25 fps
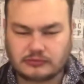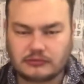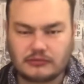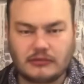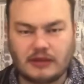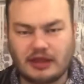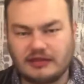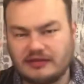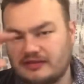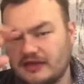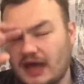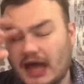
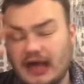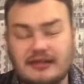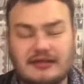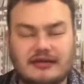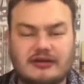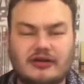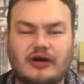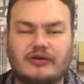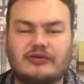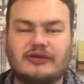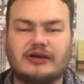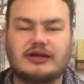And says,
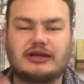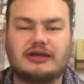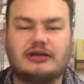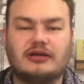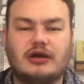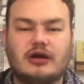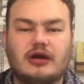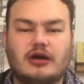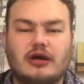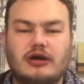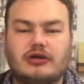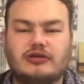you know,
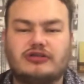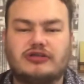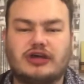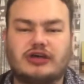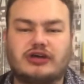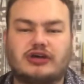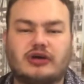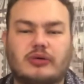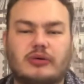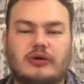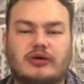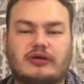they
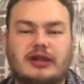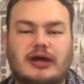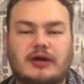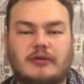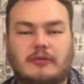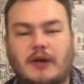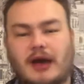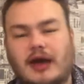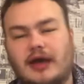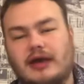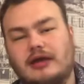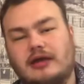go on their
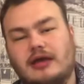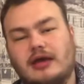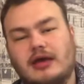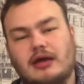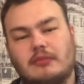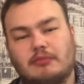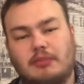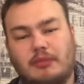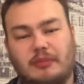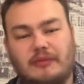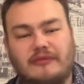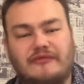way.
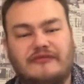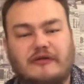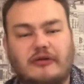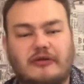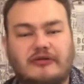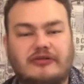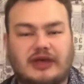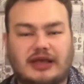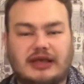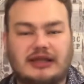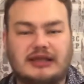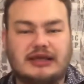But
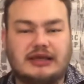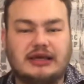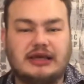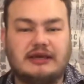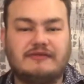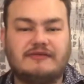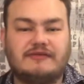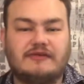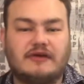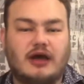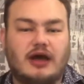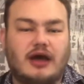before they
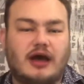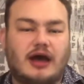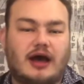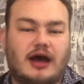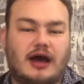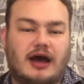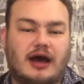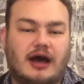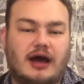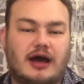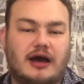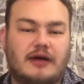leave,
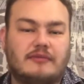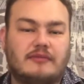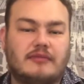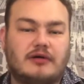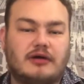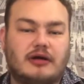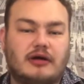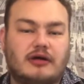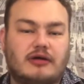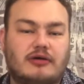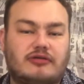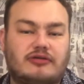
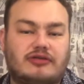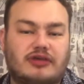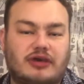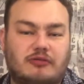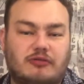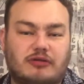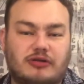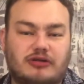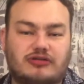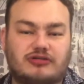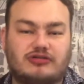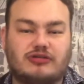they
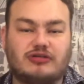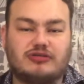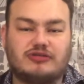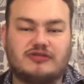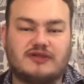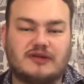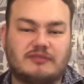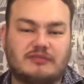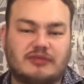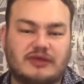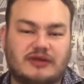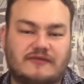want to do
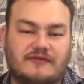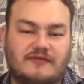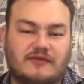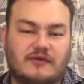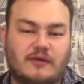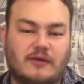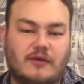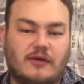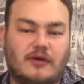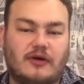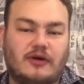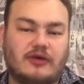something
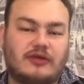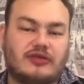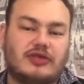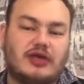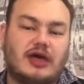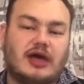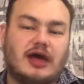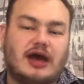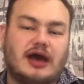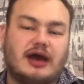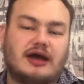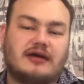for Earth,
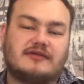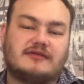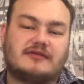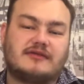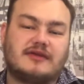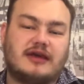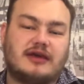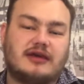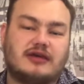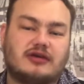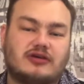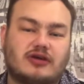as
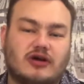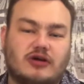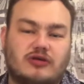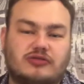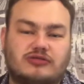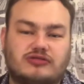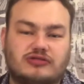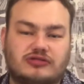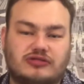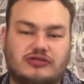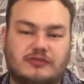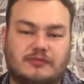they go
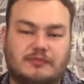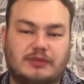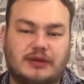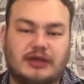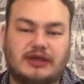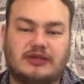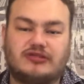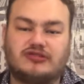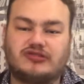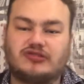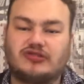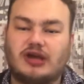to the
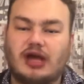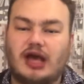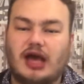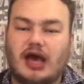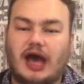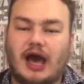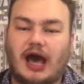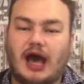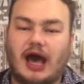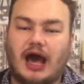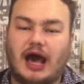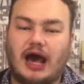beach
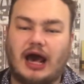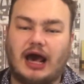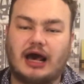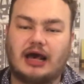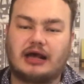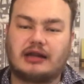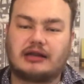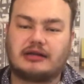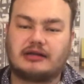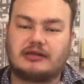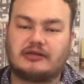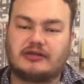
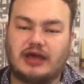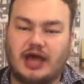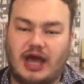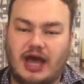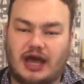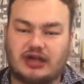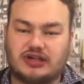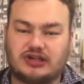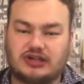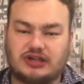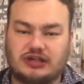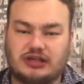and they
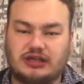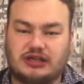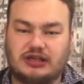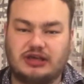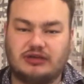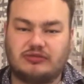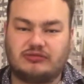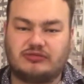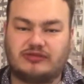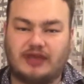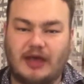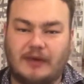actually
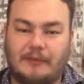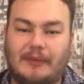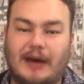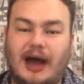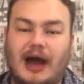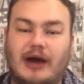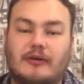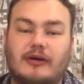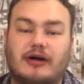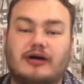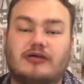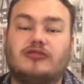use their
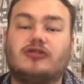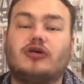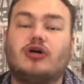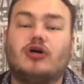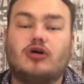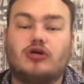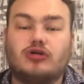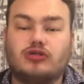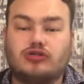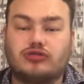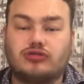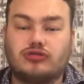powers
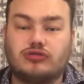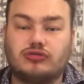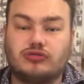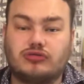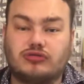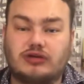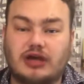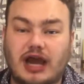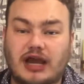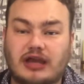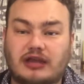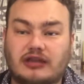to
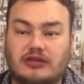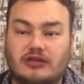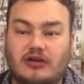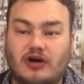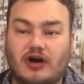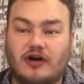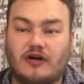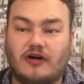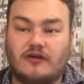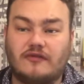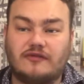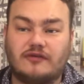kind
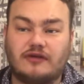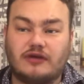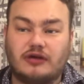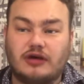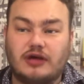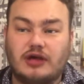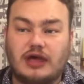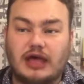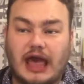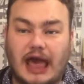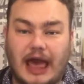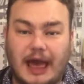of
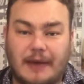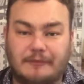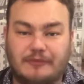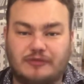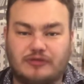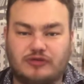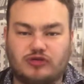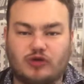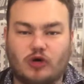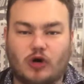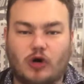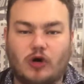
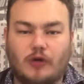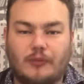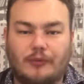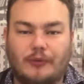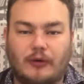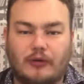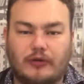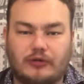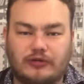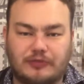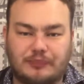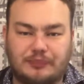absorb
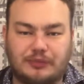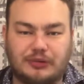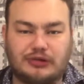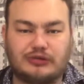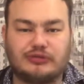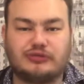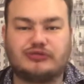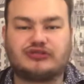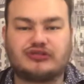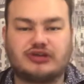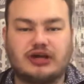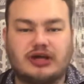all the
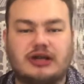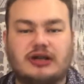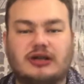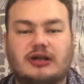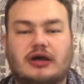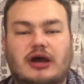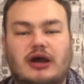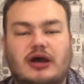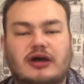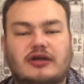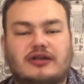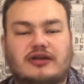
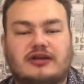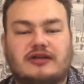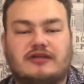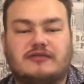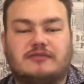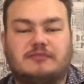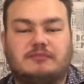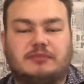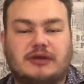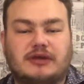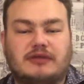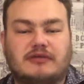pollution that has
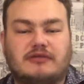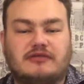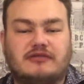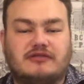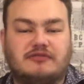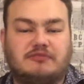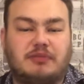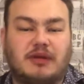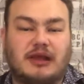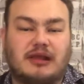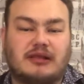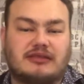been
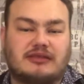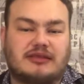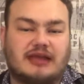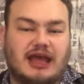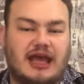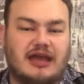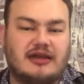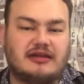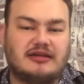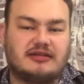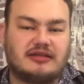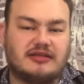spilt
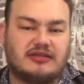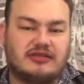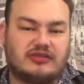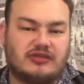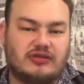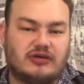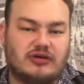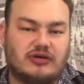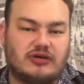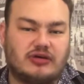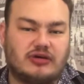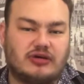into
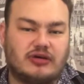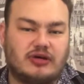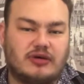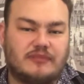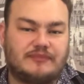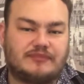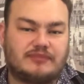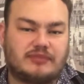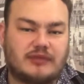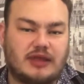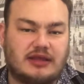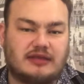the
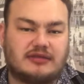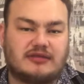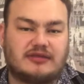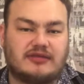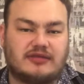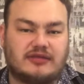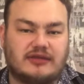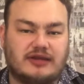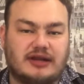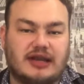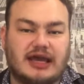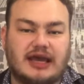
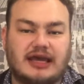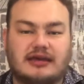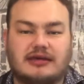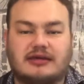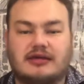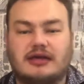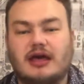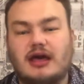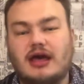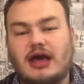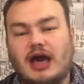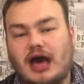
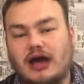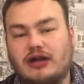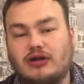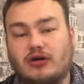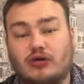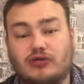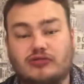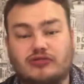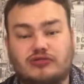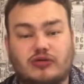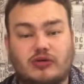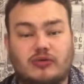lake, and
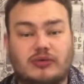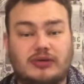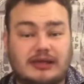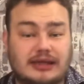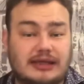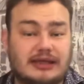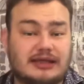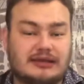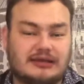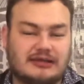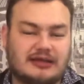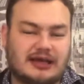also
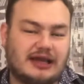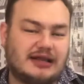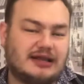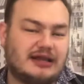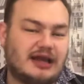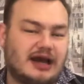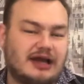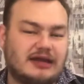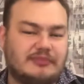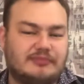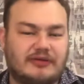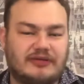heal
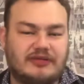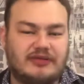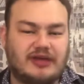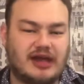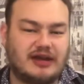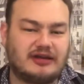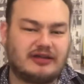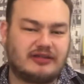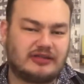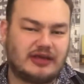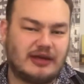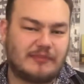K-9 by the
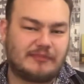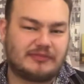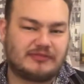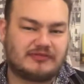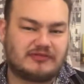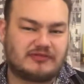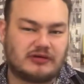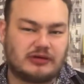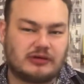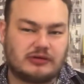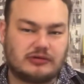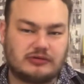end of the
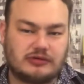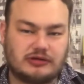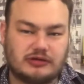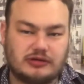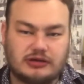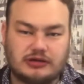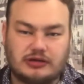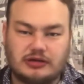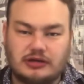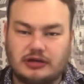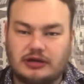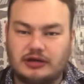episode.
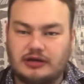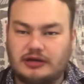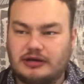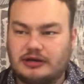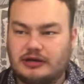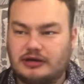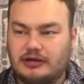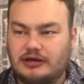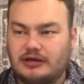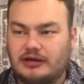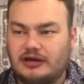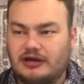
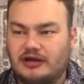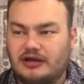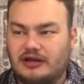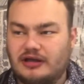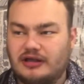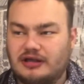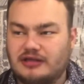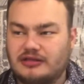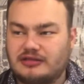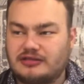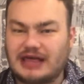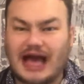
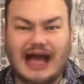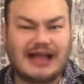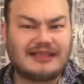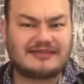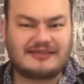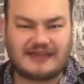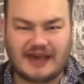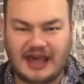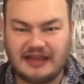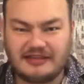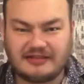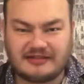That's
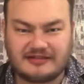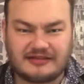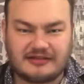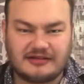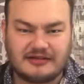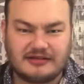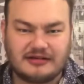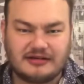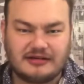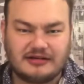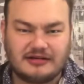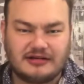it!
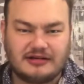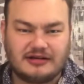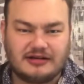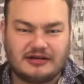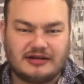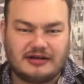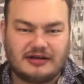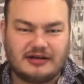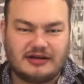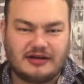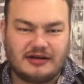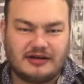
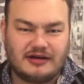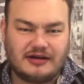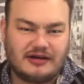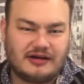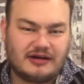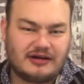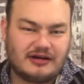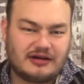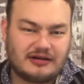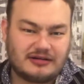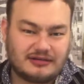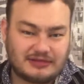
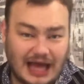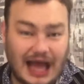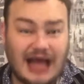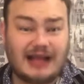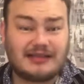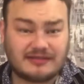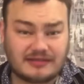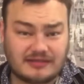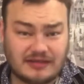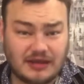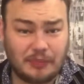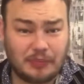
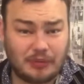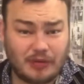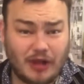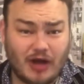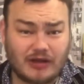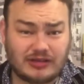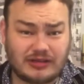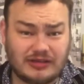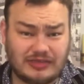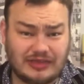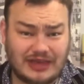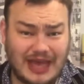That's the
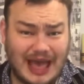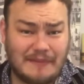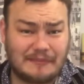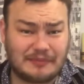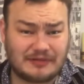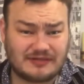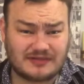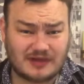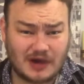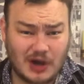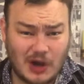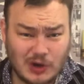plot of the
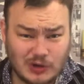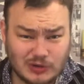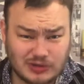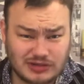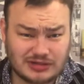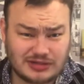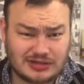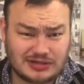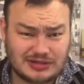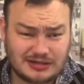episode!